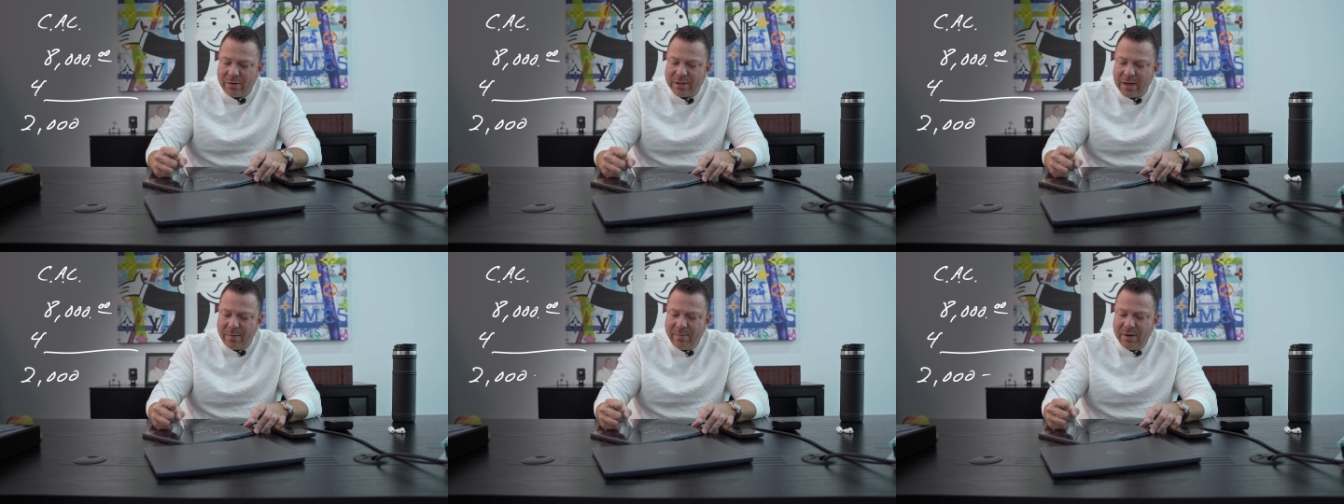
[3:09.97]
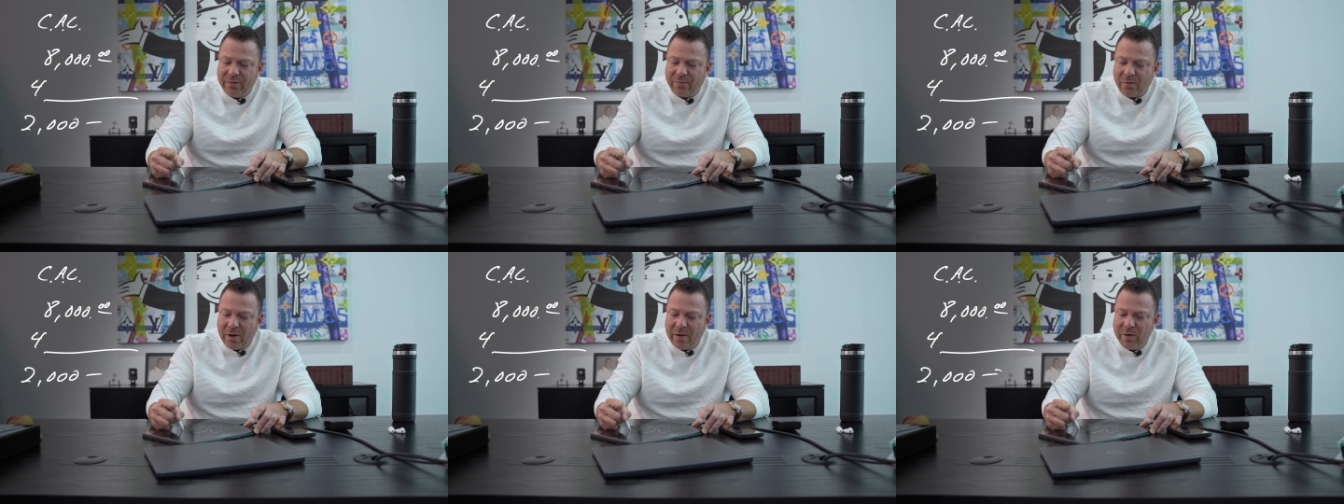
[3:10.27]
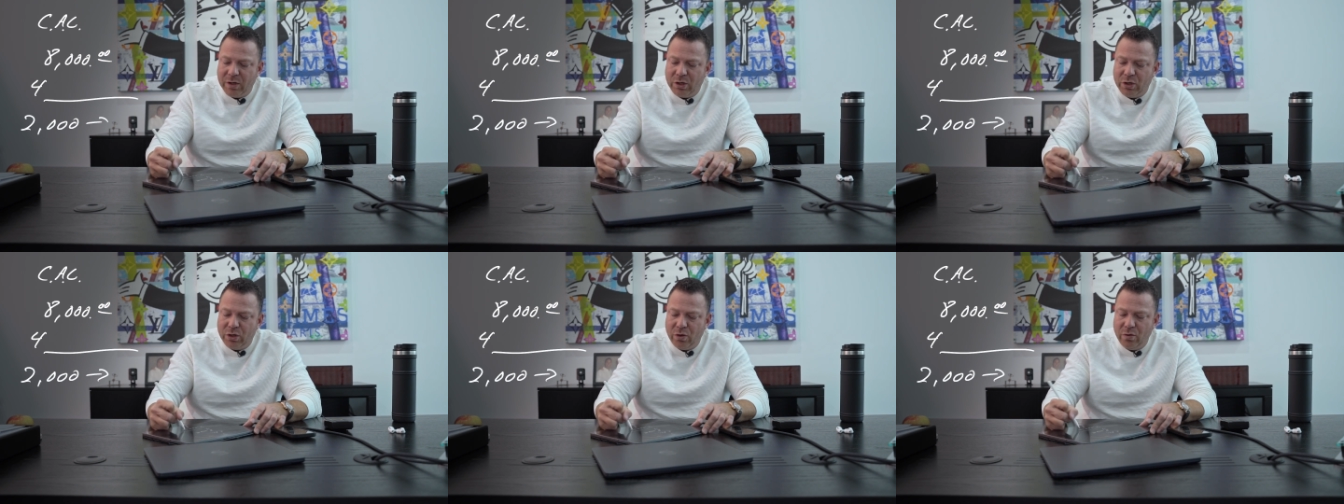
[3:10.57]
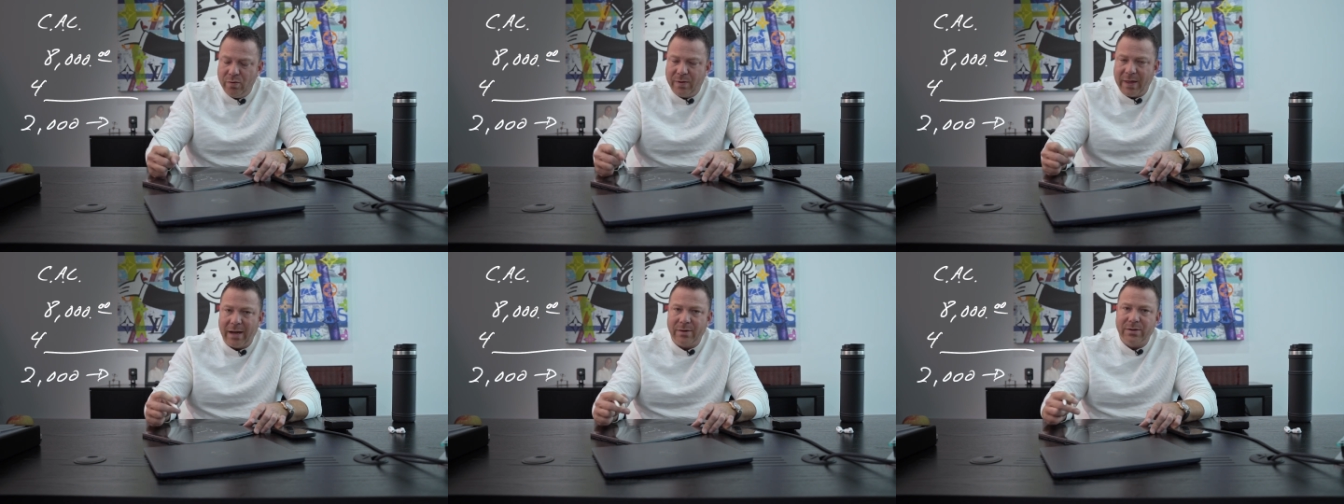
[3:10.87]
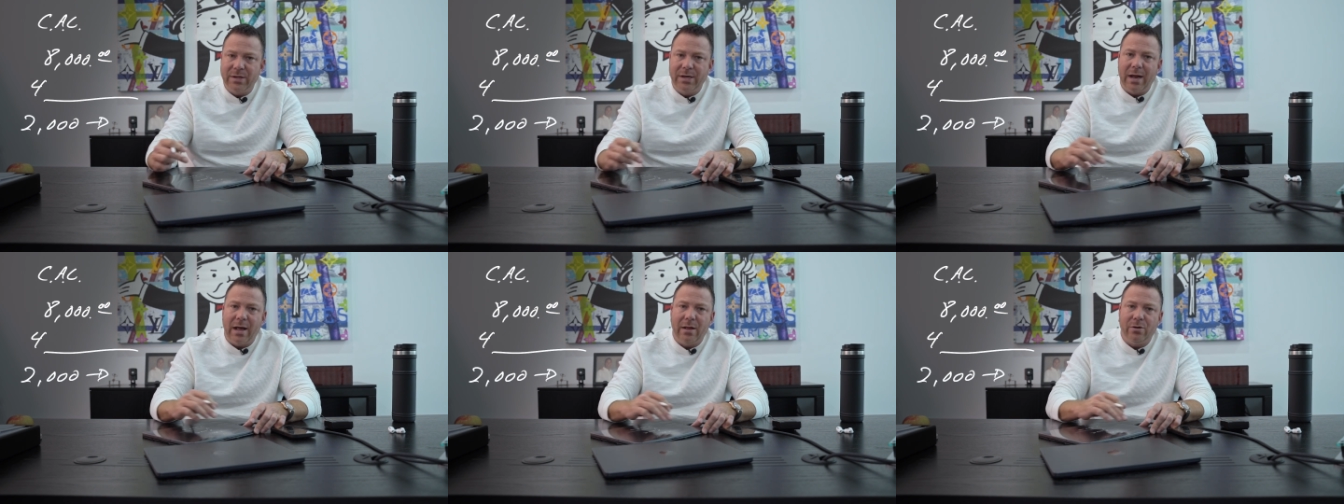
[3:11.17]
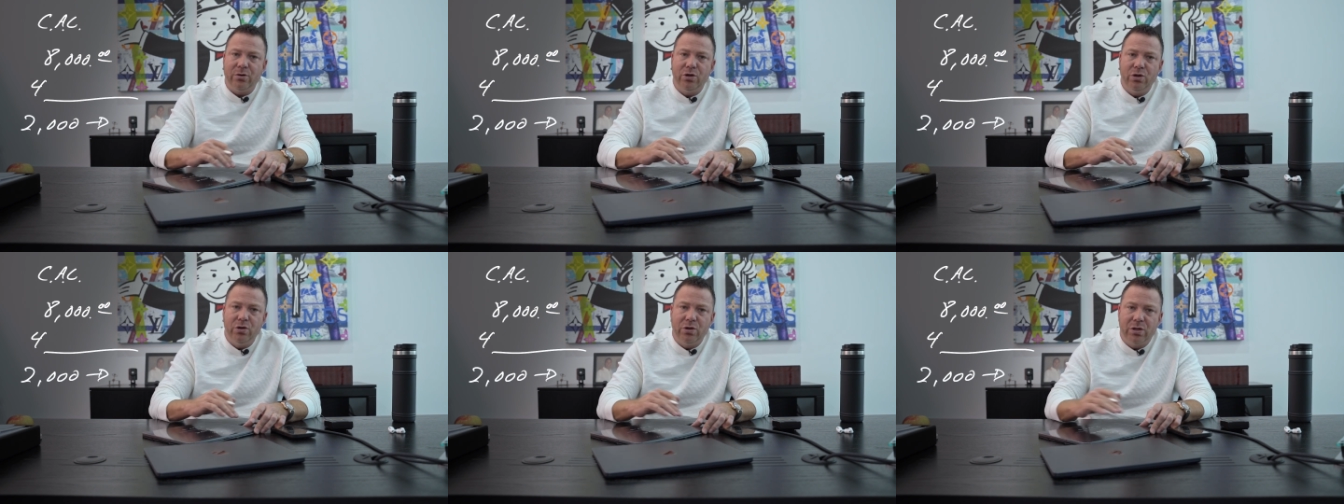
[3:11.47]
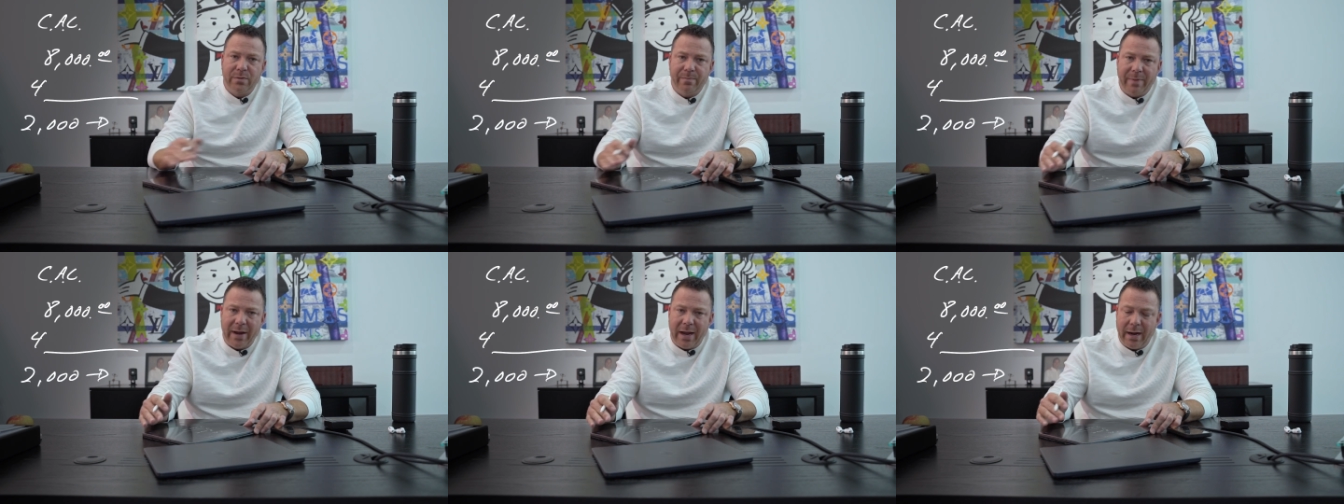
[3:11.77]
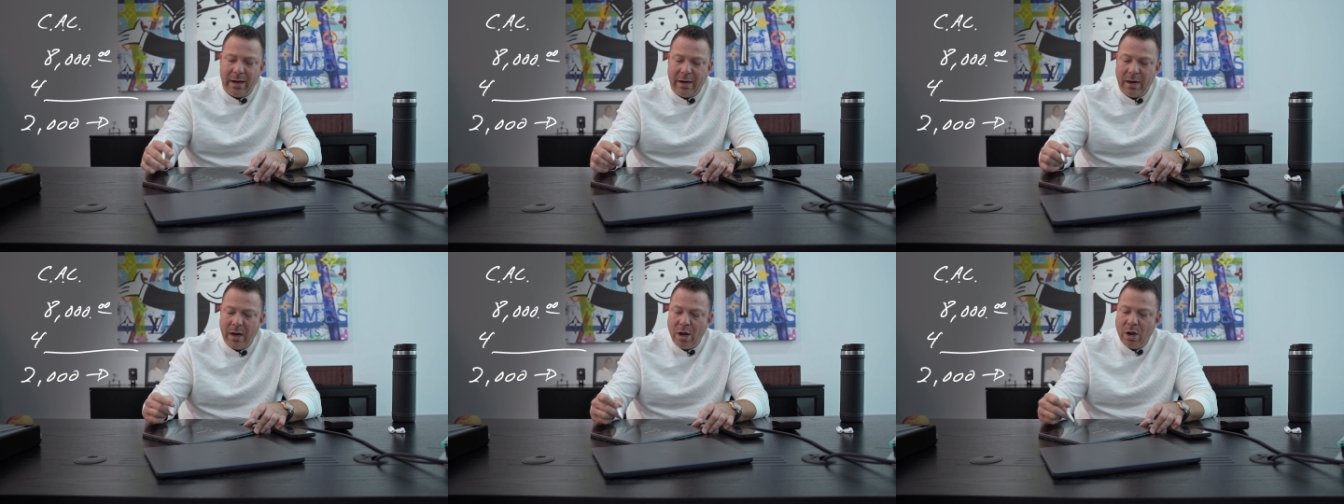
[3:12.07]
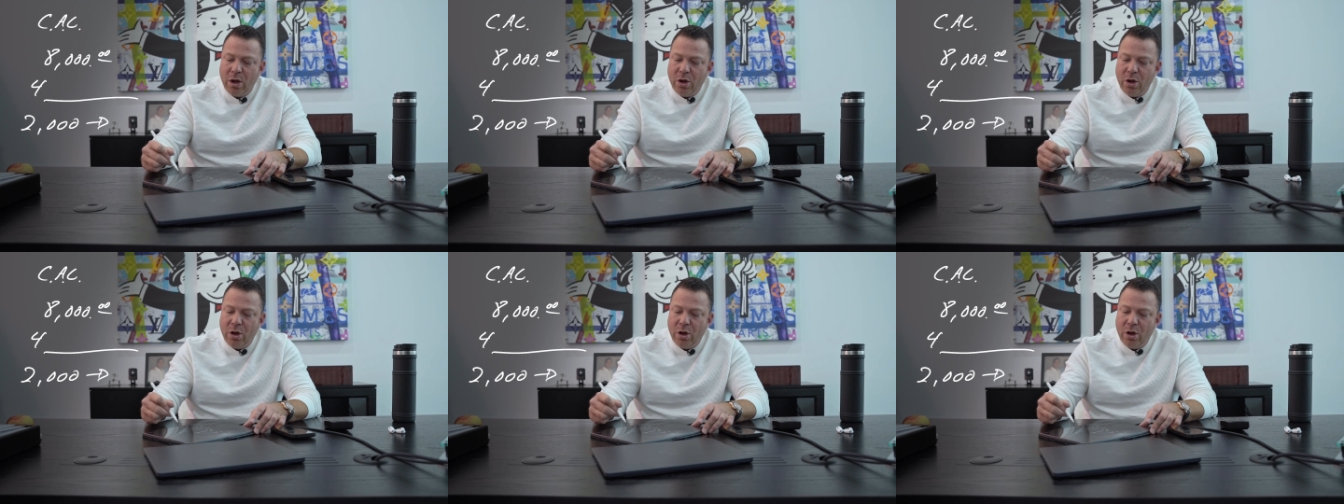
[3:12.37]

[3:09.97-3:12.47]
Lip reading: That means for every $2,000 you spend,